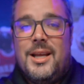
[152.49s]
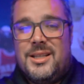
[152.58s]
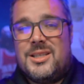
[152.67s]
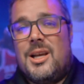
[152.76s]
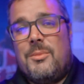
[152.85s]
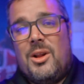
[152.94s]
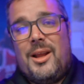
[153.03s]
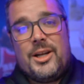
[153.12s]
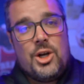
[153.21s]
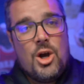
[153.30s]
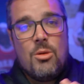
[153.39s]
And some are
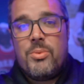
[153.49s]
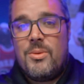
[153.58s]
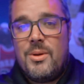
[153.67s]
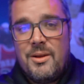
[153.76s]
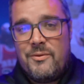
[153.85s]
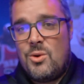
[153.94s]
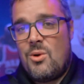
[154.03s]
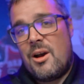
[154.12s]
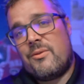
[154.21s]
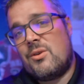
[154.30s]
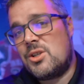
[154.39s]
like, nope, if you
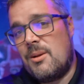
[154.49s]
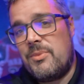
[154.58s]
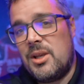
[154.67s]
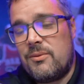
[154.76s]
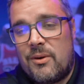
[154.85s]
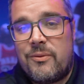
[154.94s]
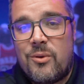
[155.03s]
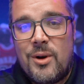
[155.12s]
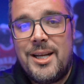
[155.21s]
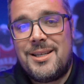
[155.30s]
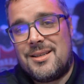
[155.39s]
offer something for
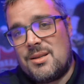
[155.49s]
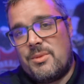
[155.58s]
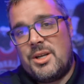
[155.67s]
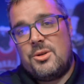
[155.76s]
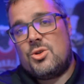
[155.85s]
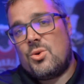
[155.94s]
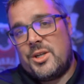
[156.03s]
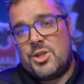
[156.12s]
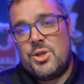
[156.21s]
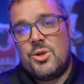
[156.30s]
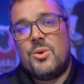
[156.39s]
free to somebody who
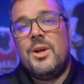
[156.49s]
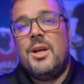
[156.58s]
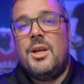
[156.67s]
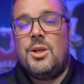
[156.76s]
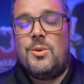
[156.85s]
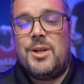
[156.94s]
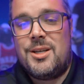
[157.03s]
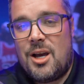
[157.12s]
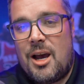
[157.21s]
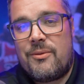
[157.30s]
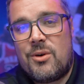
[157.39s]
joins you, you need to
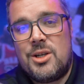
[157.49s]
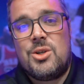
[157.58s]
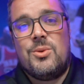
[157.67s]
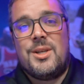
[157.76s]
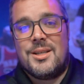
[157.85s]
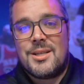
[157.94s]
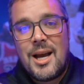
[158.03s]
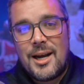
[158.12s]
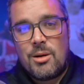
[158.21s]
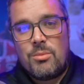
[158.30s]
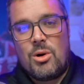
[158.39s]
offer it to the
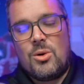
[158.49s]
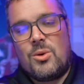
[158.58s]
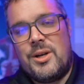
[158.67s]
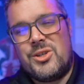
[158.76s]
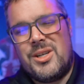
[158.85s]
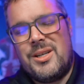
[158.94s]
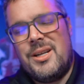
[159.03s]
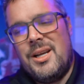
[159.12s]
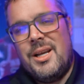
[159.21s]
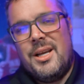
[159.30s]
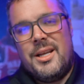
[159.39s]
entire brokerage. And,
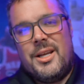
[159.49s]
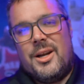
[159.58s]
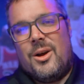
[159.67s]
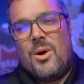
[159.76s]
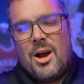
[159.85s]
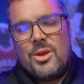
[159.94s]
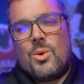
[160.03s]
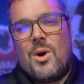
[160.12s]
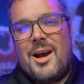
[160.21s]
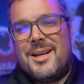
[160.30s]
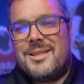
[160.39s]
you know,
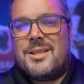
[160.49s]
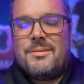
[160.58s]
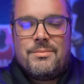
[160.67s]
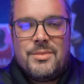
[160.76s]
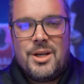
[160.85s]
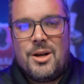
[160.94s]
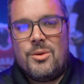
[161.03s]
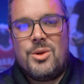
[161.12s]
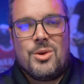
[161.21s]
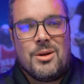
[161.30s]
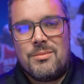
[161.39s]
otherwise, you know,
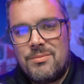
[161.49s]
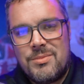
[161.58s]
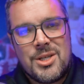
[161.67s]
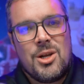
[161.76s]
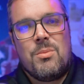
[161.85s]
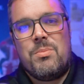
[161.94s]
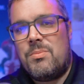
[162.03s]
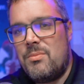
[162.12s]
you can still,